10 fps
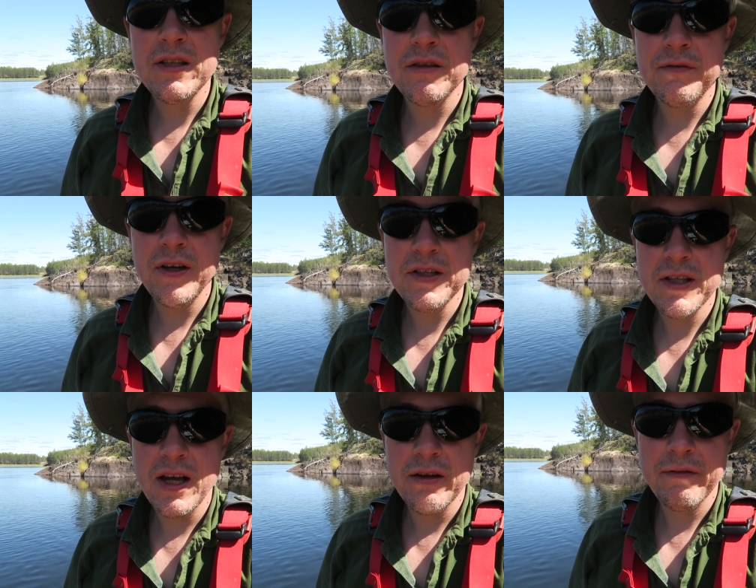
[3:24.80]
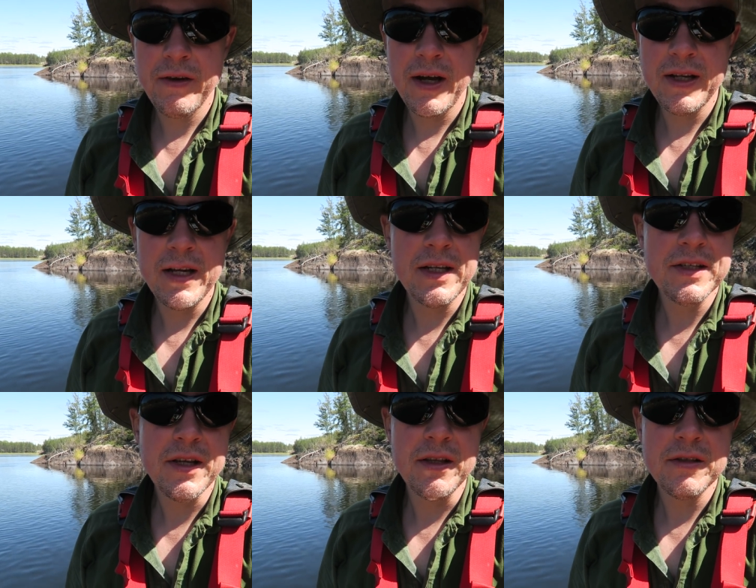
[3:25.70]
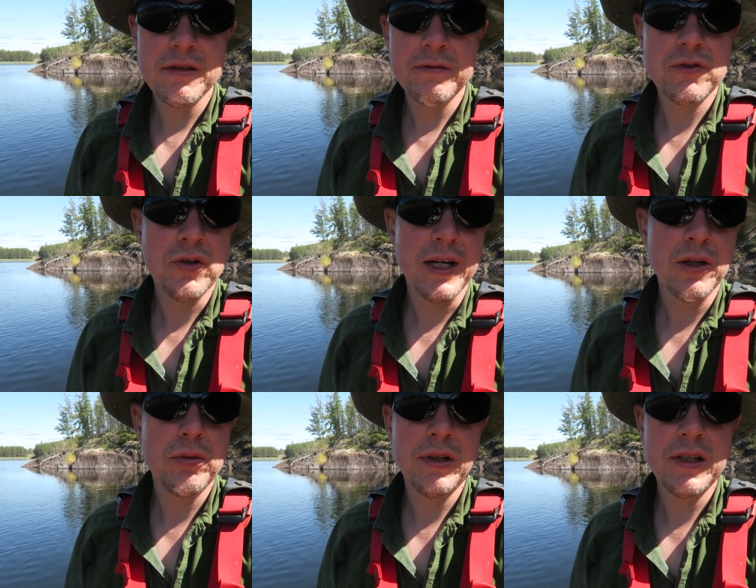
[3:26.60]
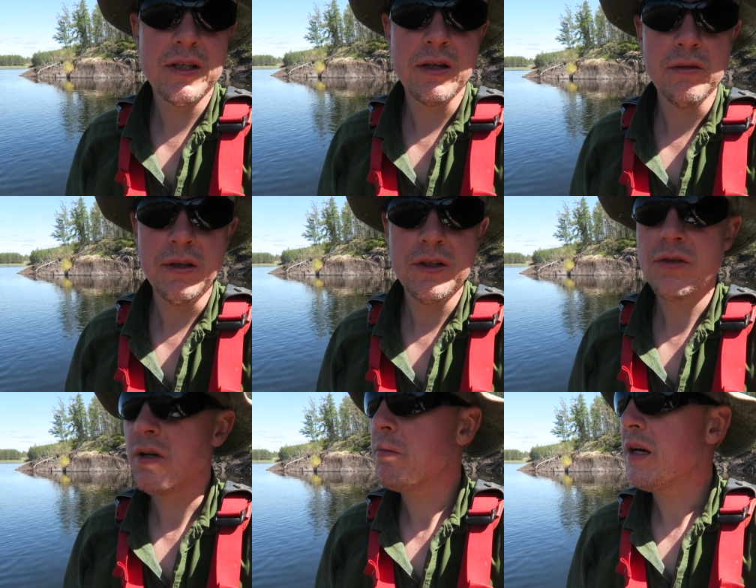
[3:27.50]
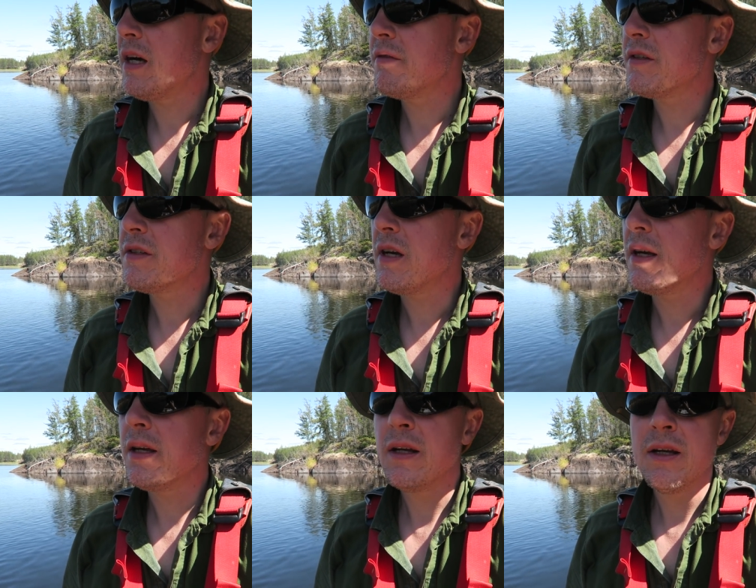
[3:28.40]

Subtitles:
it's the first day I've had any sense of tranquility on this trip, I have to say.